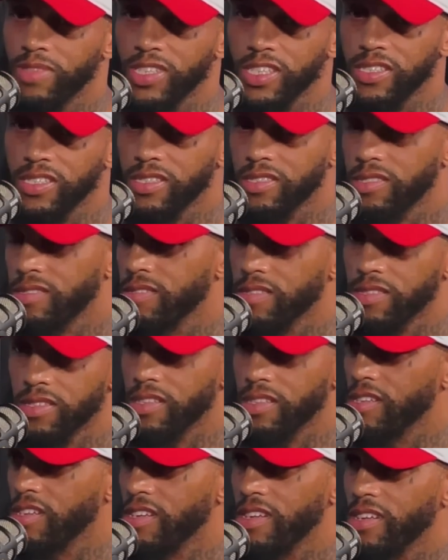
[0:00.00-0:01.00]
just,
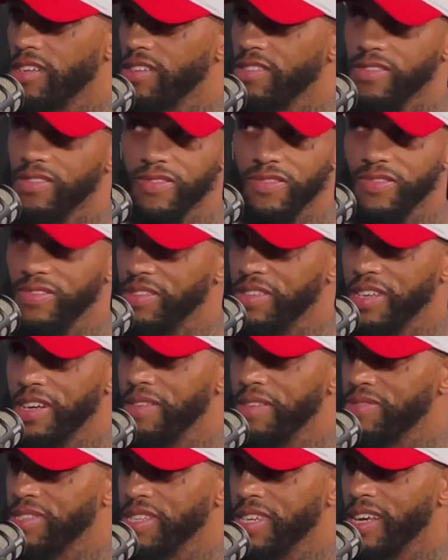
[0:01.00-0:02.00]
you
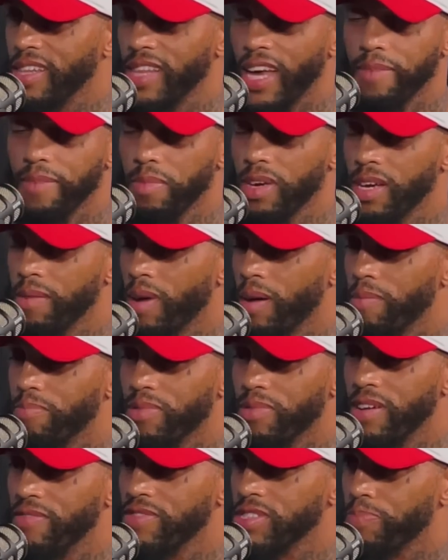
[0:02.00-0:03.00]
know what I'm saying? Like me and my
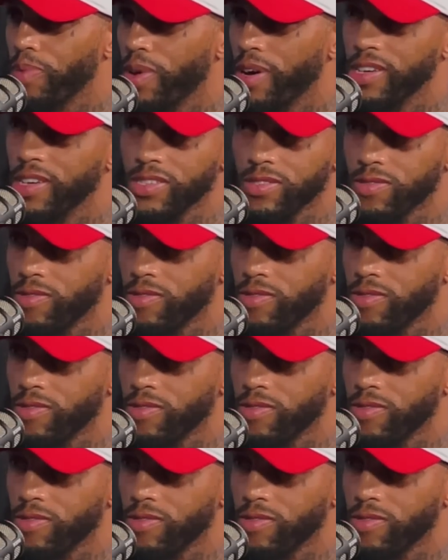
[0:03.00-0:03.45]
brothers probably